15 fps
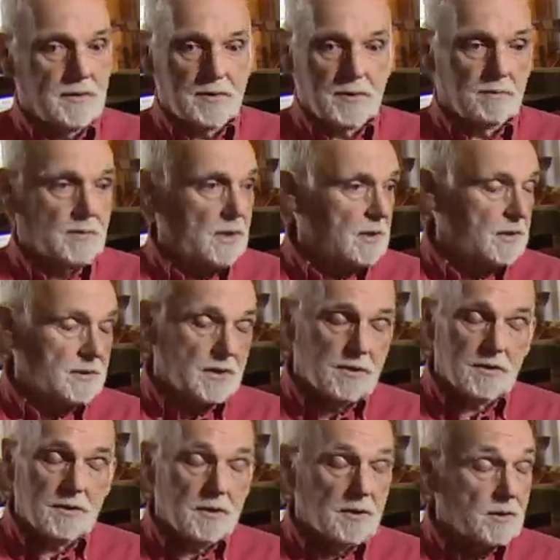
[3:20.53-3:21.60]
or some
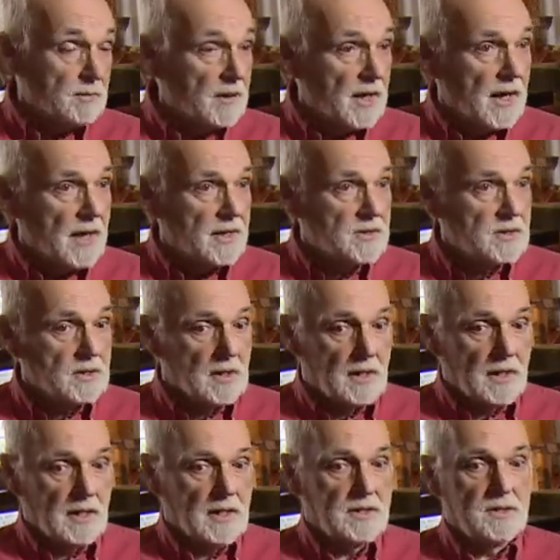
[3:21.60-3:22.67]
politician in the past
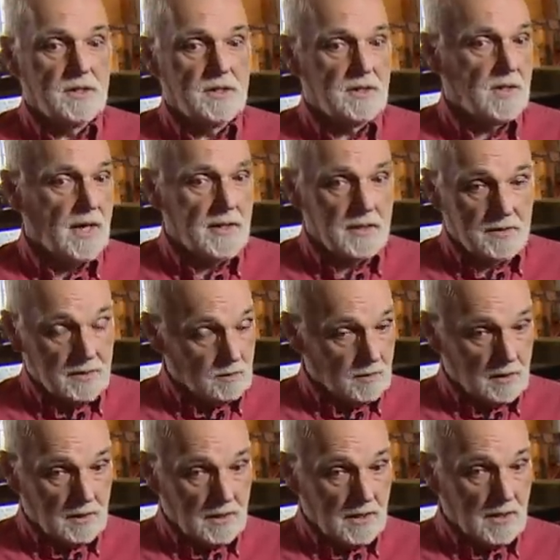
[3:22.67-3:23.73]
has decided that we're going to